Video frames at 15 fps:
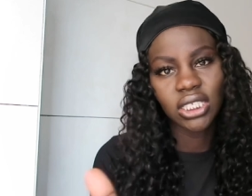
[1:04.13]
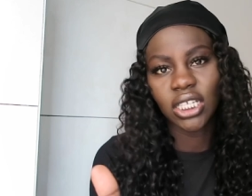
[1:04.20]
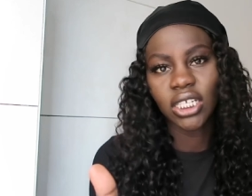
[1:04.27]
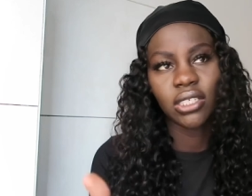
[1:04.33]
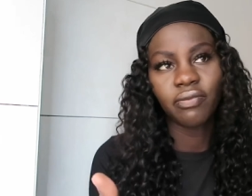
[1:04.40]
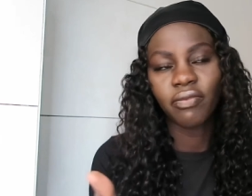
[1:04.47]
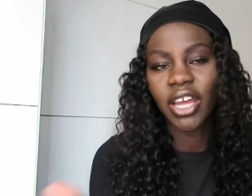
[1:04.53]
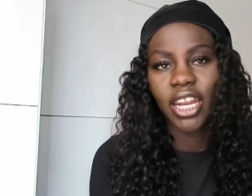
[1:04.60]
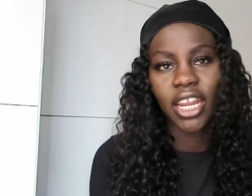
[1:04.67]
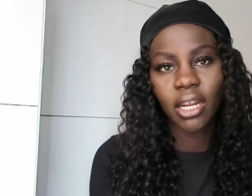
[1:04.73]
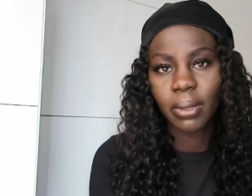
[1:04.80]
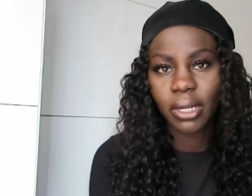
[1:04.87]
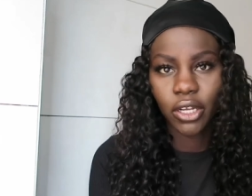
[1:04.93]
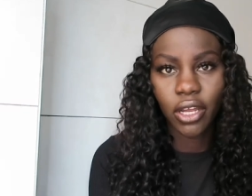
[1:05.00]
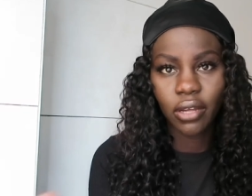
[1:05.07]
just invite
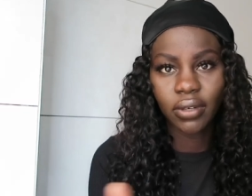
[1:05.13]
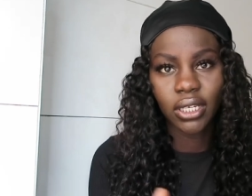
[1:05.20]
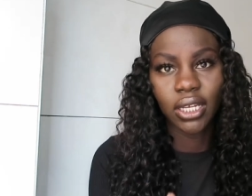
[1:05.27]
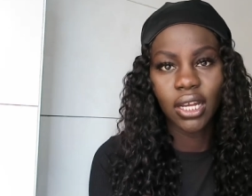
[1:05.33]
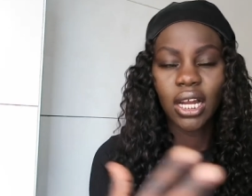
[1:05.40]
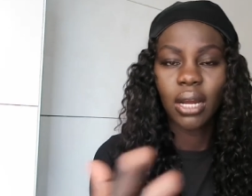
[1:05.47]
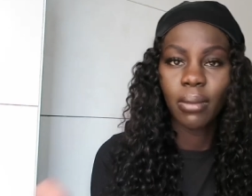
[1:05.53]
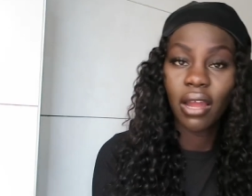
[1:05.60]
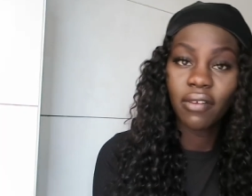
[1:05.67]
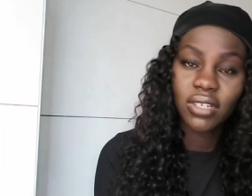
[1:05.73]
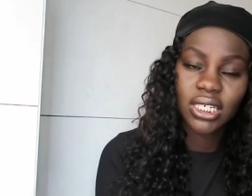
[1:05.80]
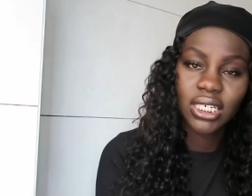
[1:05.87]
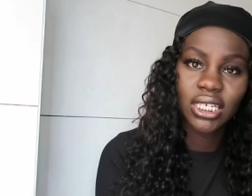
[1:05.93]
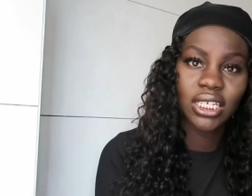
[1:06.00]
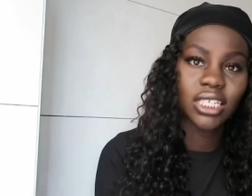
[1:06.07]
anybody over. You can come have
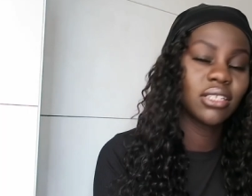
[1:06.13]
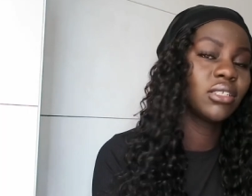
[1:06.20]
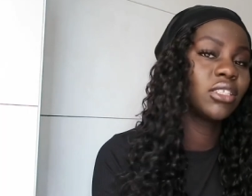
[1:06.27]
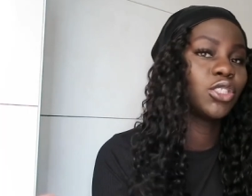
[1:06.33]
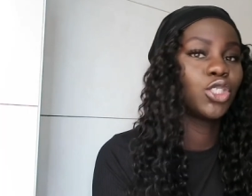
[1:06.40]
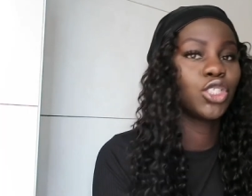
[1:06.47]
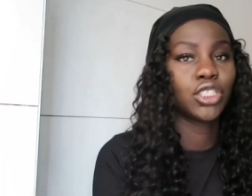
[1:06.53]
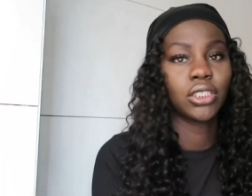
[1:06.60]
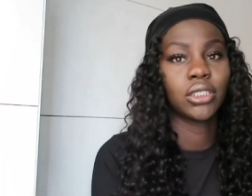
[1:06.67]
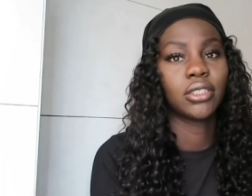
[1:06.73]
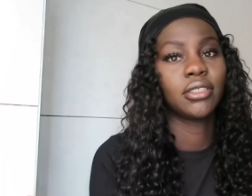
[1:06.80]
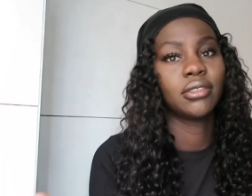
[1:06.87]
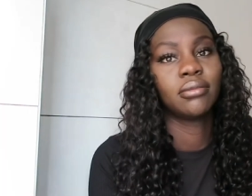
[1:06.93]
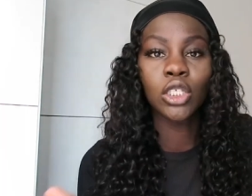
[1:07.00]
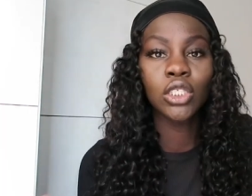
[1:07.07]
tea,
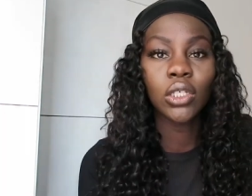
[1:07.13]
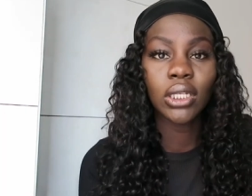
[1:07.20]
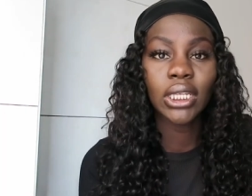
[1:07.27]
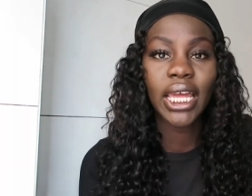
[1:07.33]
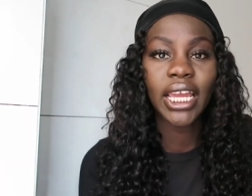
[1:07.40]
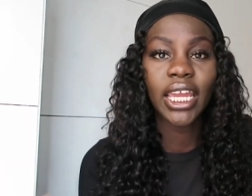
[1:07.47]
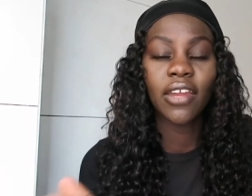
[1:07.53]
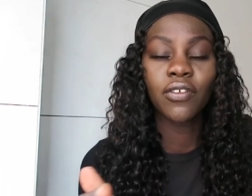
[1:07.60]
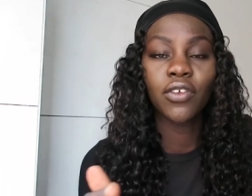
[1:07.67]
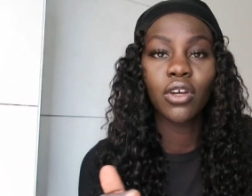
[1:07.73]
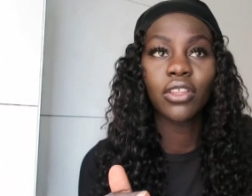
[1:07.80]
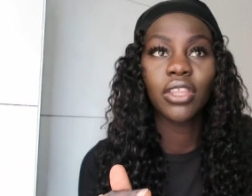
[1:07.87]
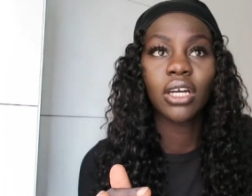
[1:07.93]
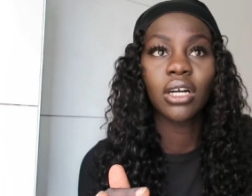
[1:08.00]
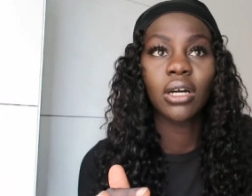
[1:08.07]
chill. So like if you're
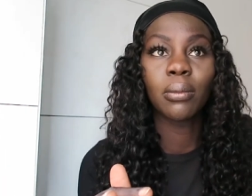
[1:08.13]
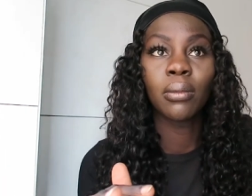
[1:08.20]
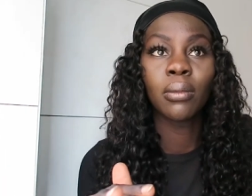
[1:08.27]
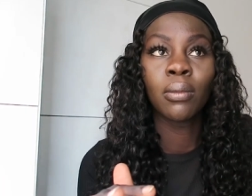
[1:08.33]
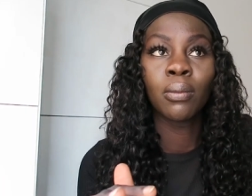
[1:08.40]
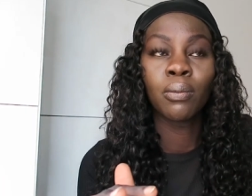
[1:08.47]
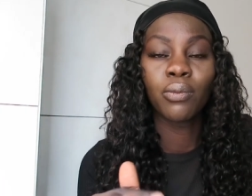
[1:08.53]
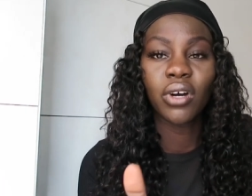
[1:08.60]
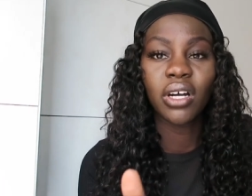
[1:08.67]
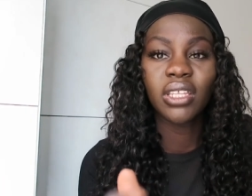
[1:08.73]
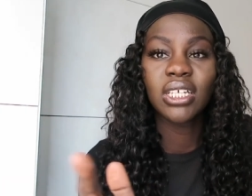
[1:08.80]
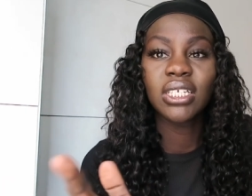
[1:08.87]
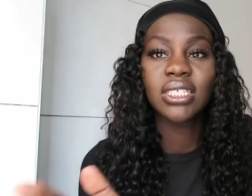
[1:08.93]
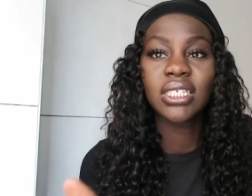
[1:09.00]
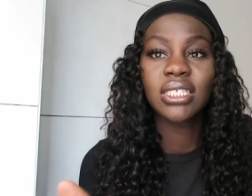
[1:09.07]
the
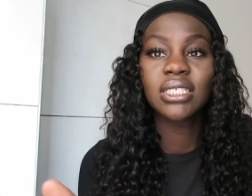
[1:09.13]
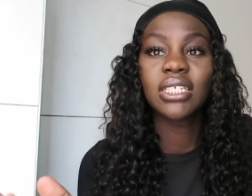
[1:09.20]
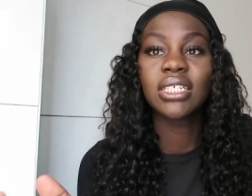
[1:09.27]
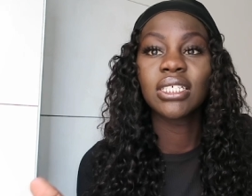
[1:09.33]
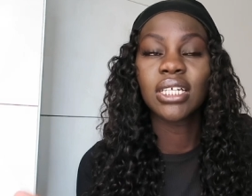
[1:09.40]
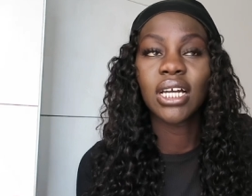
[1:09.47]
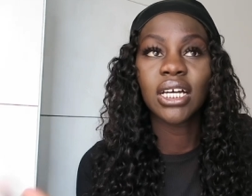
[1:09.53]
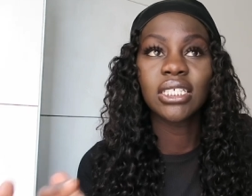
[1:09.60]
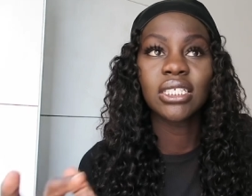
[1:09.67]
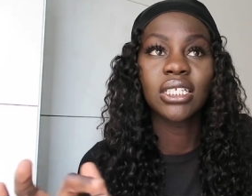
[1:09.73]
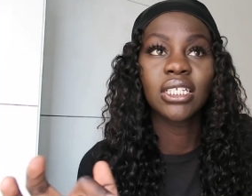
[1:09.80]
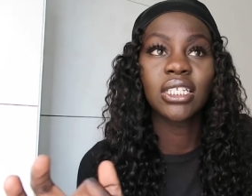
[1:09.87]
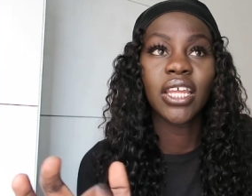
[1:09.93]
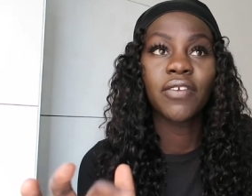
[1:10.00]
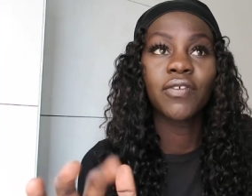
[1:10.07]
brother, sisters,
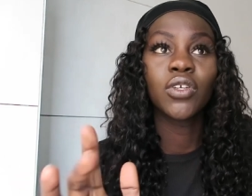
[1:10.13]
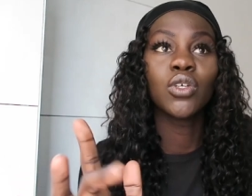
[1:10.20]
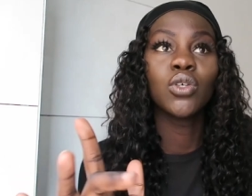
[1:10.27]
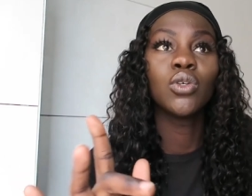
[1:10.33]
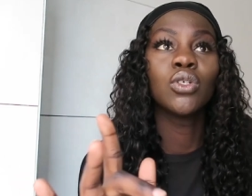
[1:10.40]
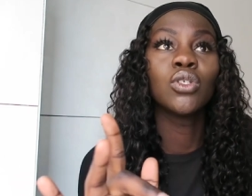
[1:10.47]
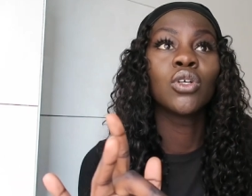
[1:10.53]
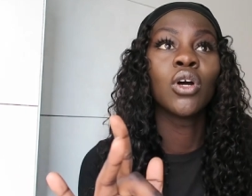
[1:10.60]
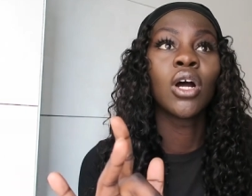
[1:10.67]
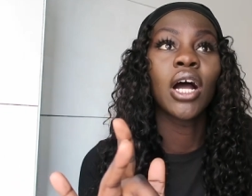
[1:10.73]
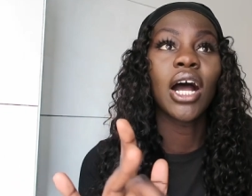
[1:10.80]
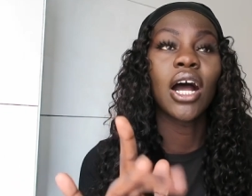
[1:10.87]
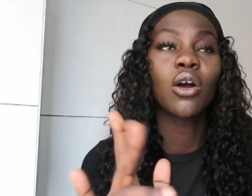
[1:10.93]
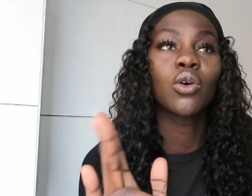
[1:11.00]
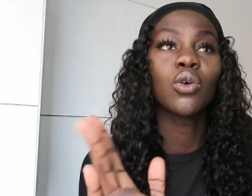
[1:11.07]
cousin, nephews,
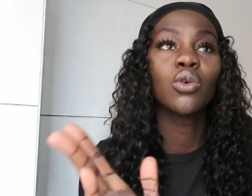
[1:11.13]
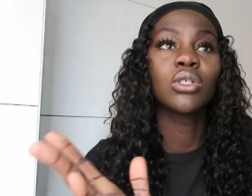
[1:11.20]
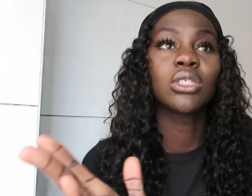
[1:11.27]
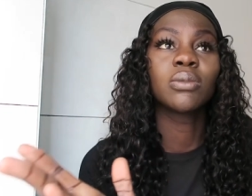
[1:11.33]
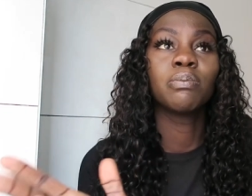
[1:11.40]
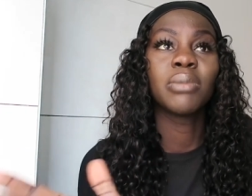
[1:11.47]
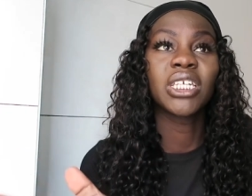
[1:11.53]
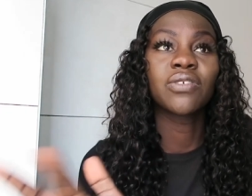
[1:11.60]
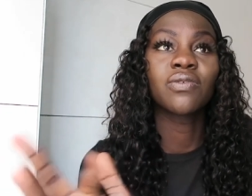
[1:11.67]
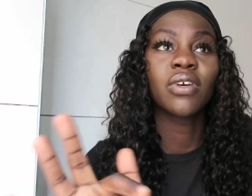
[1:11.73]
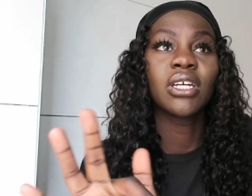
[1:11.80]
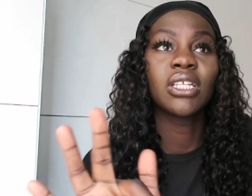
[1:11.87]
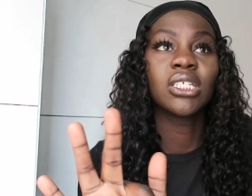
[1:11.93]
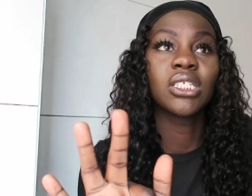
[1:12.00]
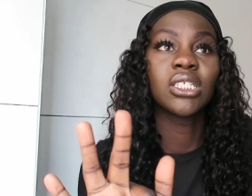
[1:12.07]
uncles, best
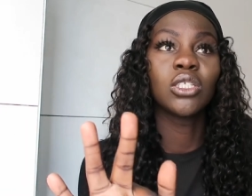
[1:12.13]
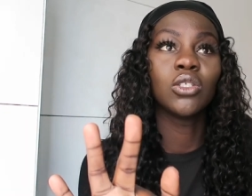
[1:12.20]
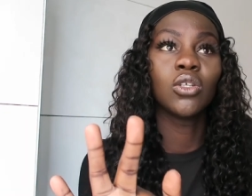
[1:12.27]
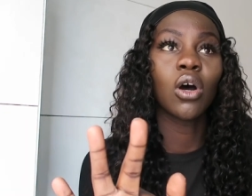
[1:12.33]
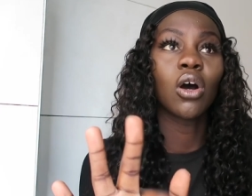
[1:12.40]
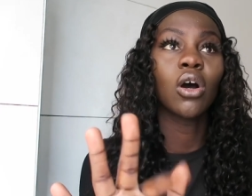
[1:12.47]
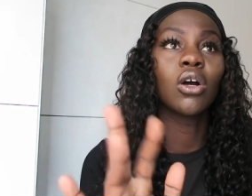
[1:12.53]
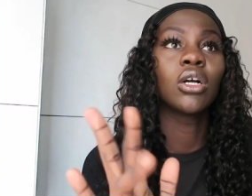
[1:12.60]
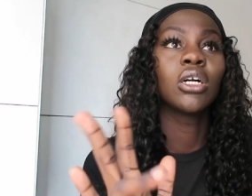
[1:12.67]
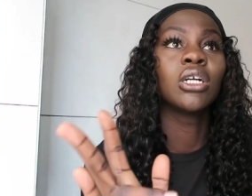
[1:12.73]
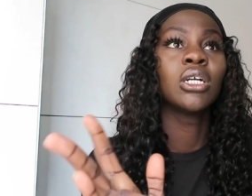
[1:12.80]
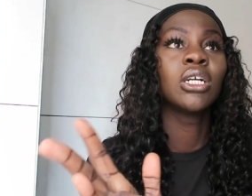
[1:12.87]
friends, dog,